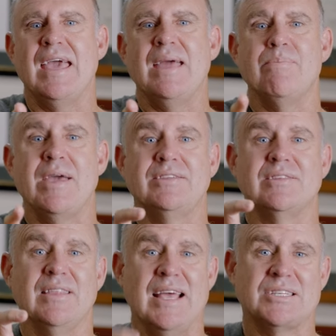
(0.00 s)
it
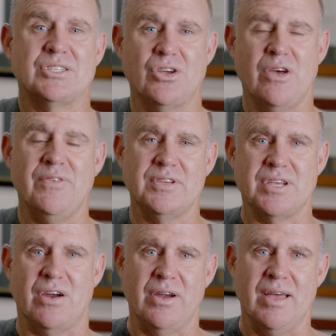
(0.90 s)
means less
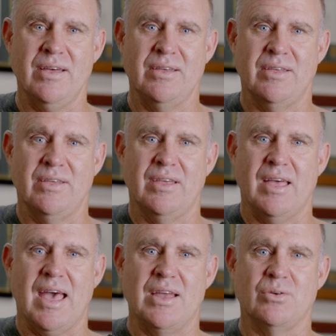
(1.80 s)
surface area,
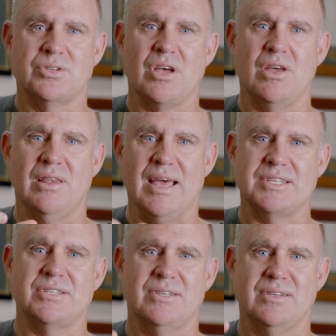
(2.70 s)
and also
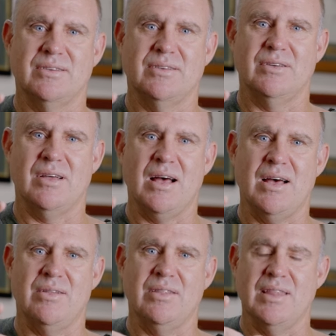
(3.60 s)
less
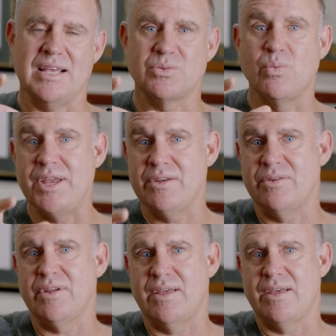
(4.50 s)

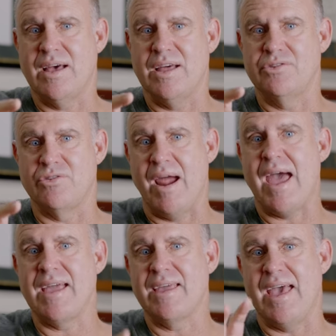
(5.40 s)
wind
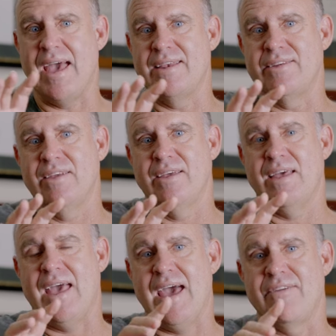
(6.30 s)
drag
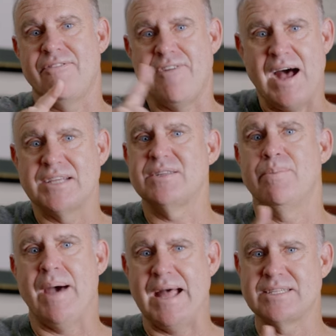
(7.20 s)
and faster
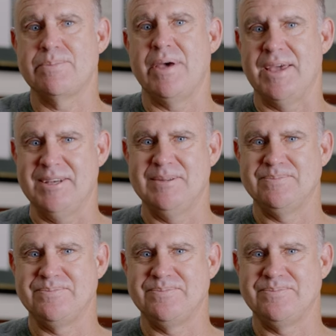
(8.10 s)
bat speed.